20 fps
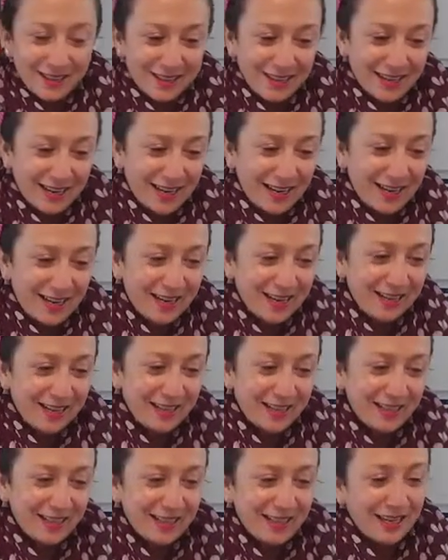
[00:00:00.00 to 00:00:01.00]
to here,
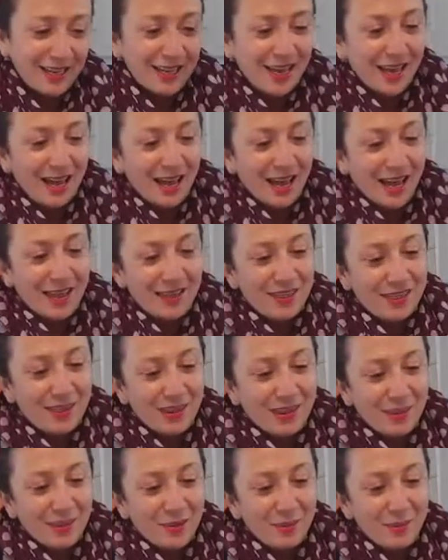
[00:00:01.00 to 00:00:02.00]
and
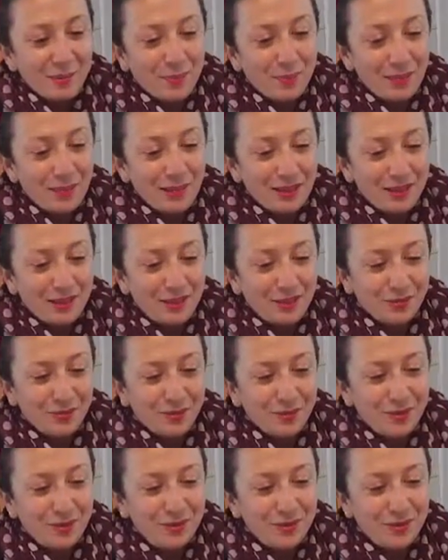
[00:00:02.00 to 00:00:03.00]
then pull it
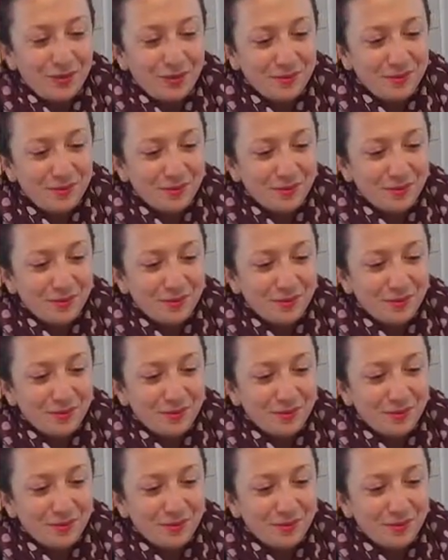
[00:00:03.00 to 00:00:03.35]
through.